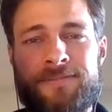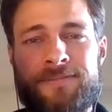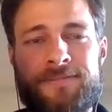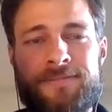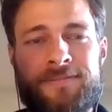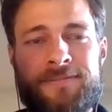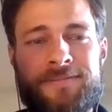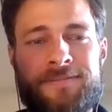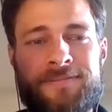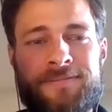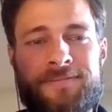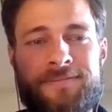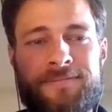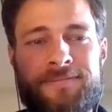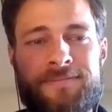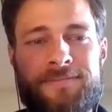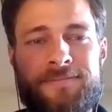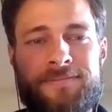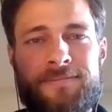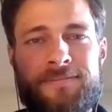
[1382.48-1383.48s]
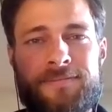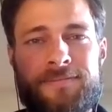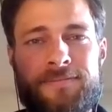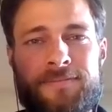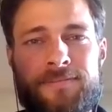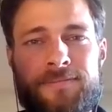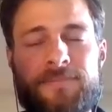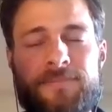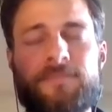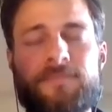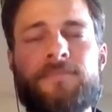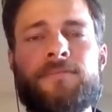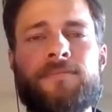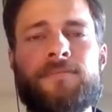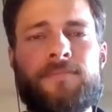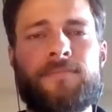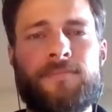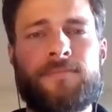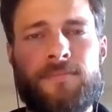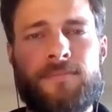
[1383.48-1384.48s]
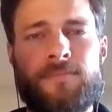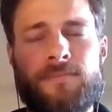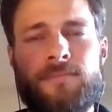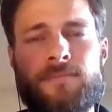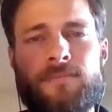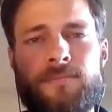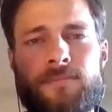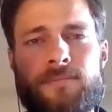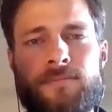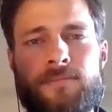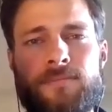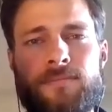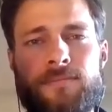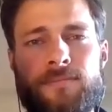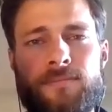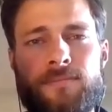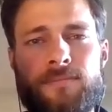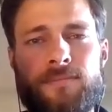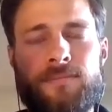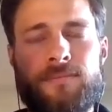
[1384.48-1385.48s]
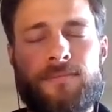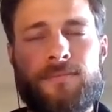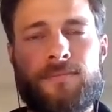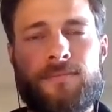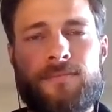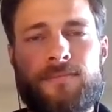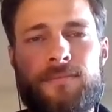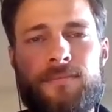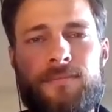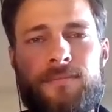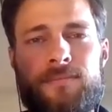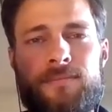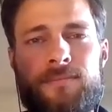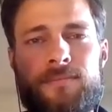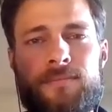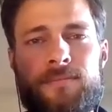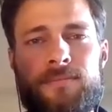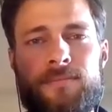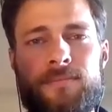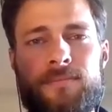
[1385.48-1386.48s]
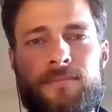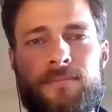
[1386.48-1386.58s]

(not speaking)